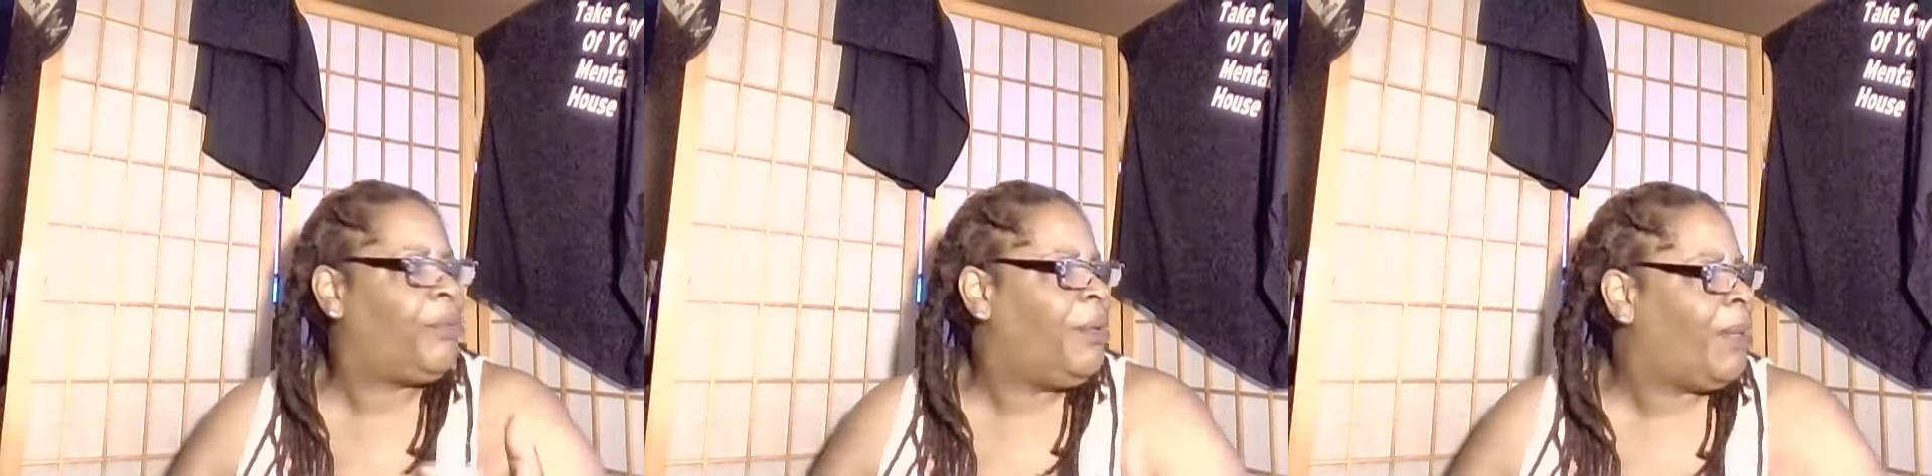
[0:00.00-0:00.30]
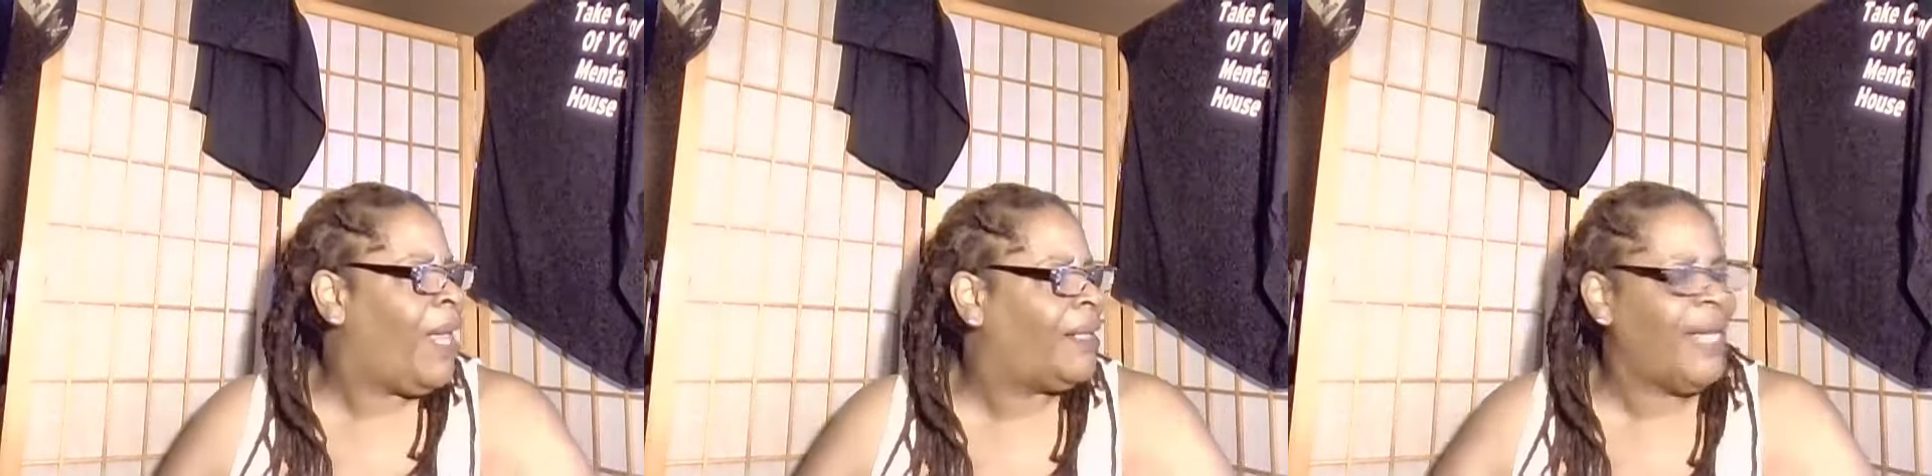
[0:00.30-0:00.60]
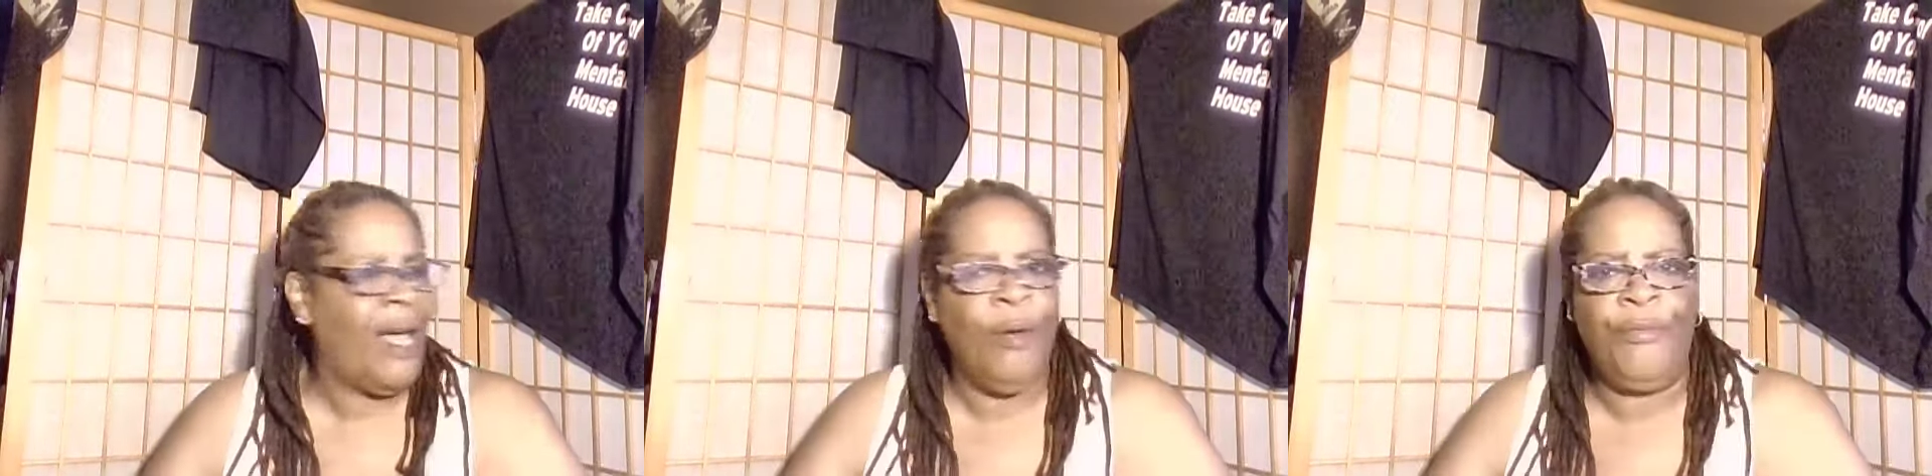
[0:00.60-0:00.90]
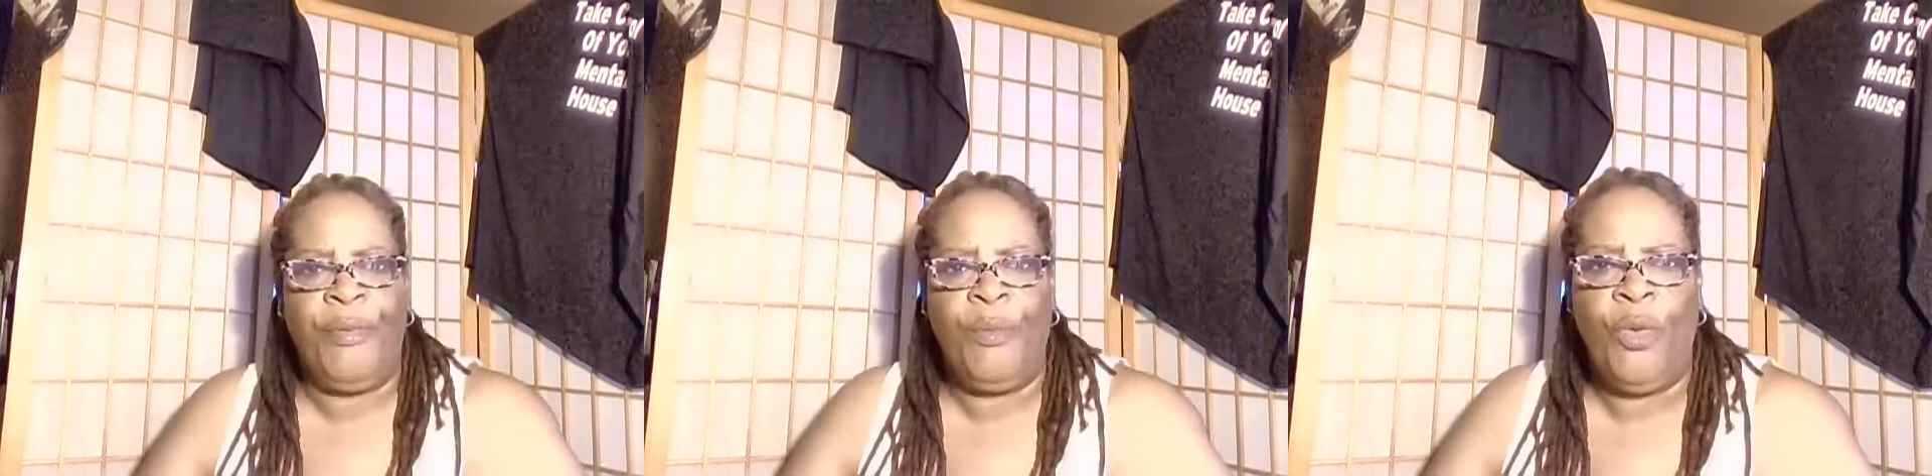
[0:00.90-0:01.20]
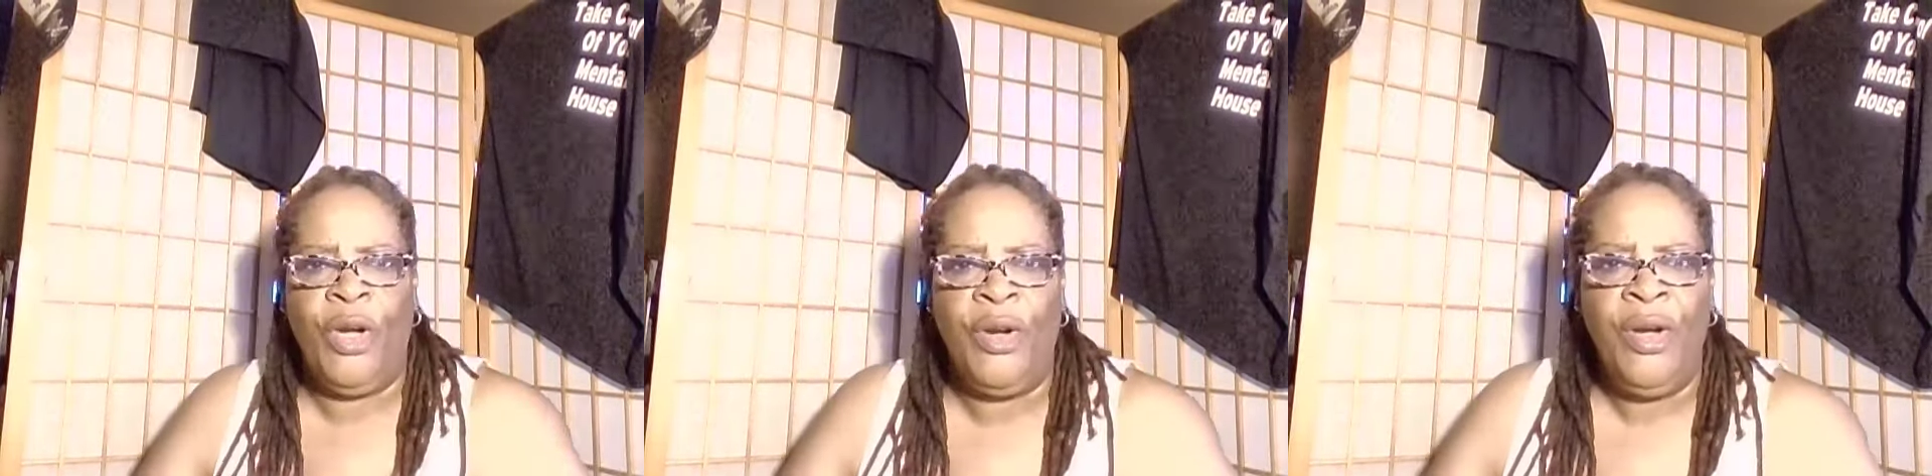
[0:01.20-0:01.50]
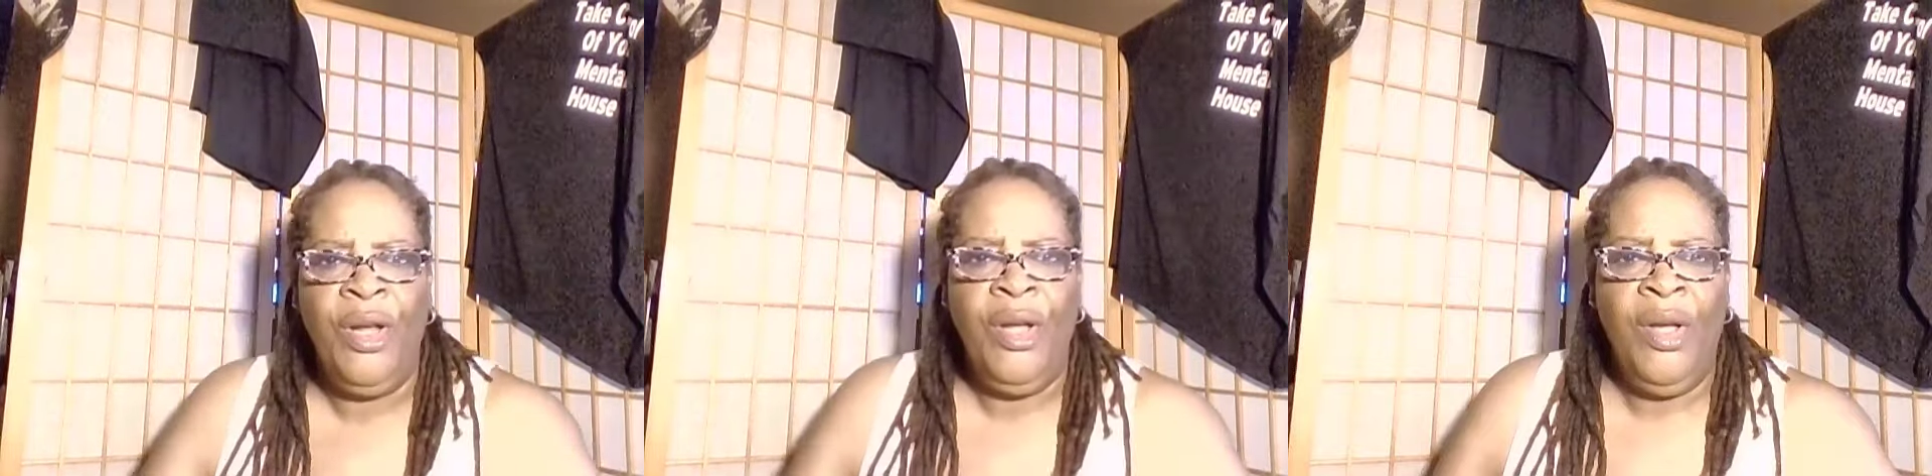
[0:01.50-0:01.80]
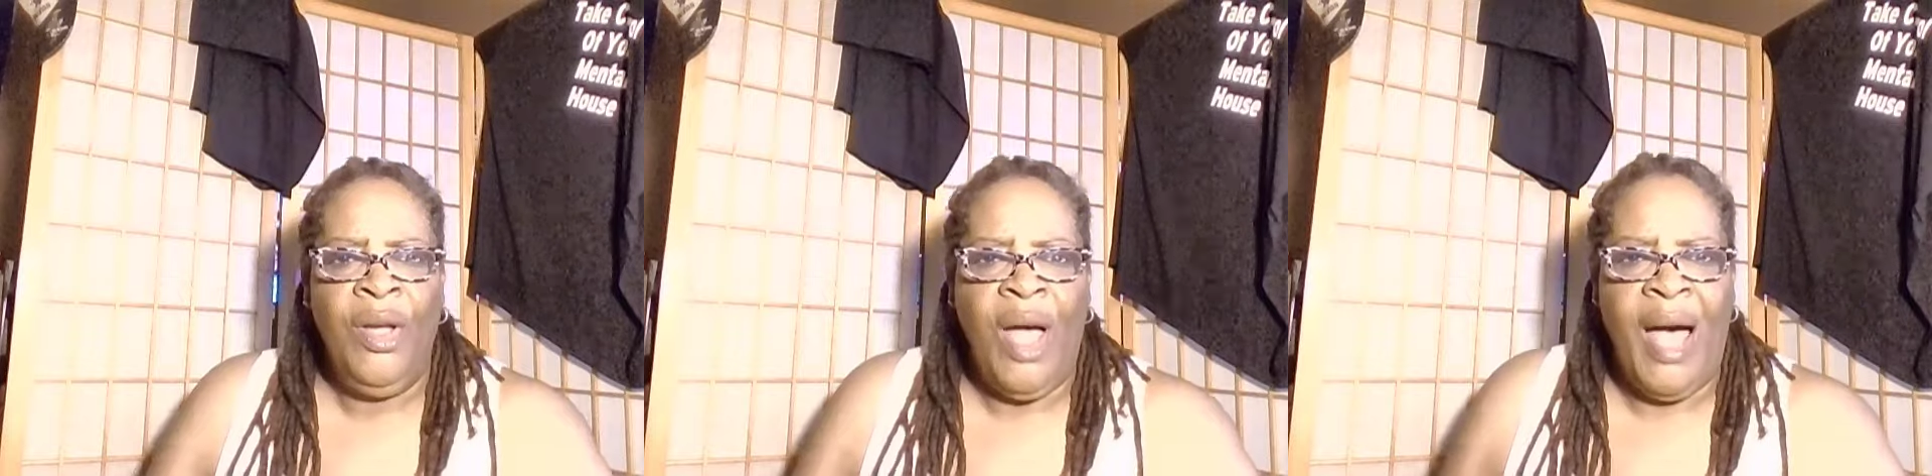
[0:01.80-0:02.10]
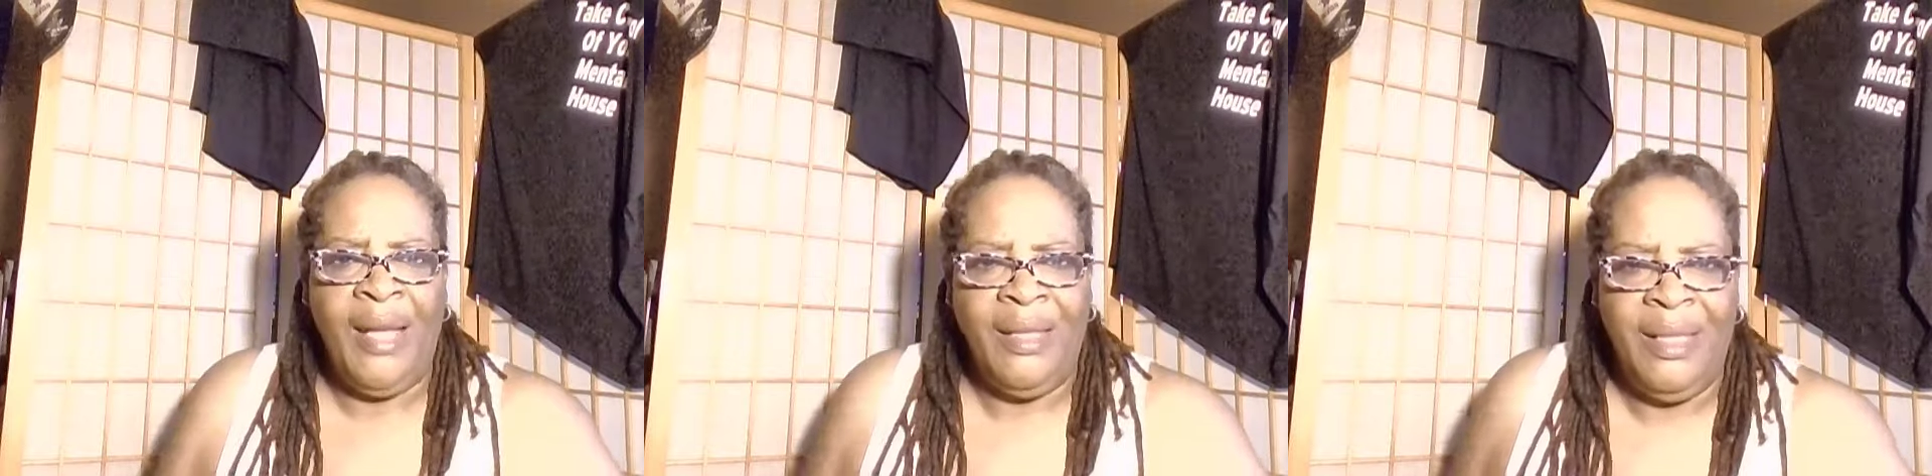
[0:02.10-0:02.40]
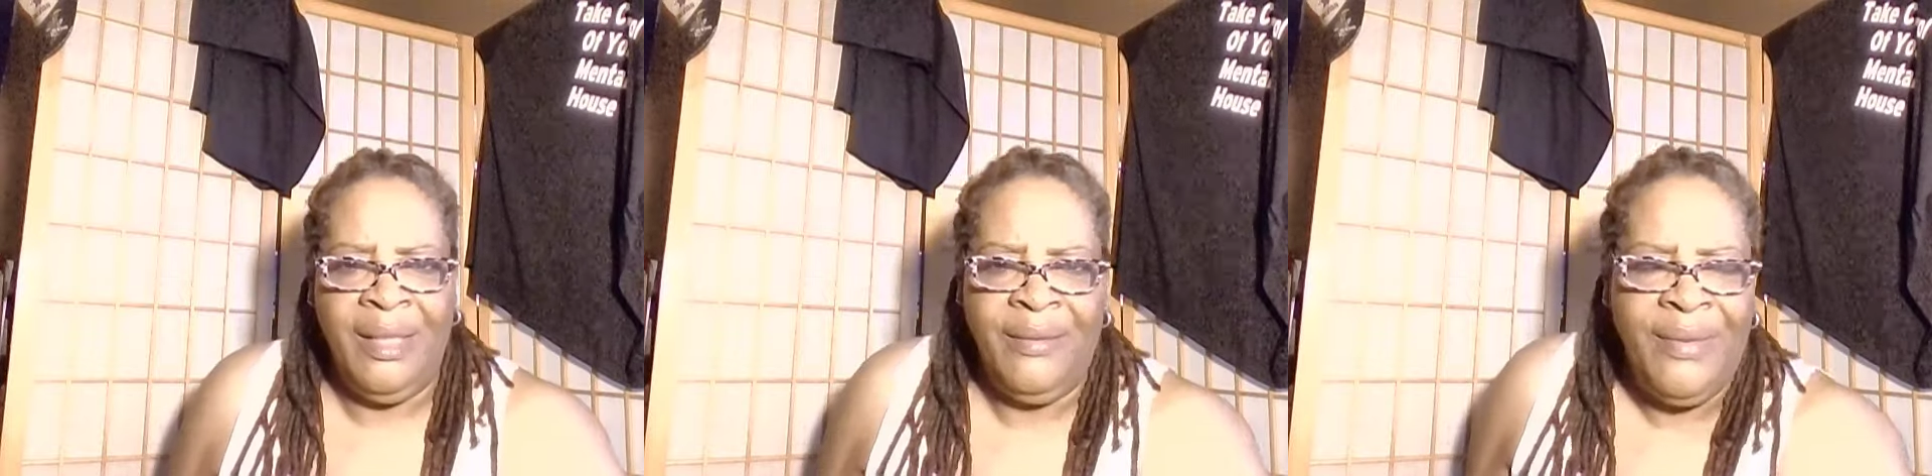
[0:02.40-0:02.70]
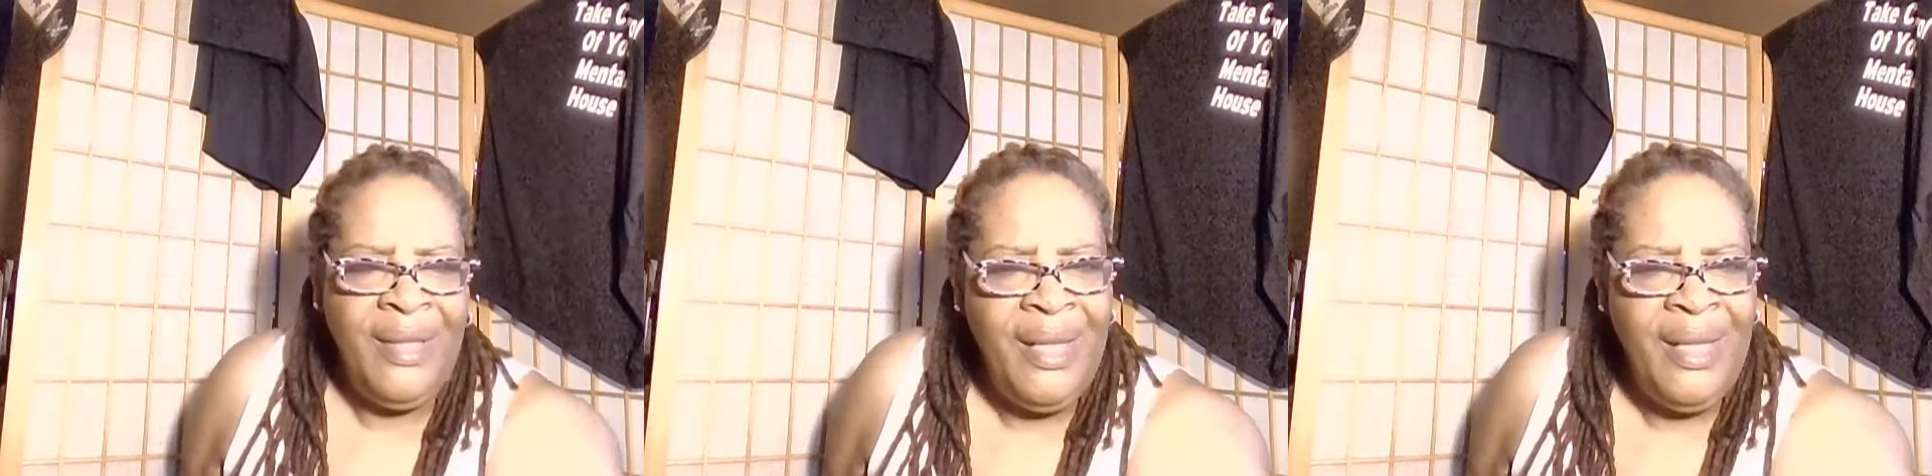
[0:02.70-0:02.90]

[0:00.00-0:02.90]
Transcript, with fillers: three blocks out from where I live.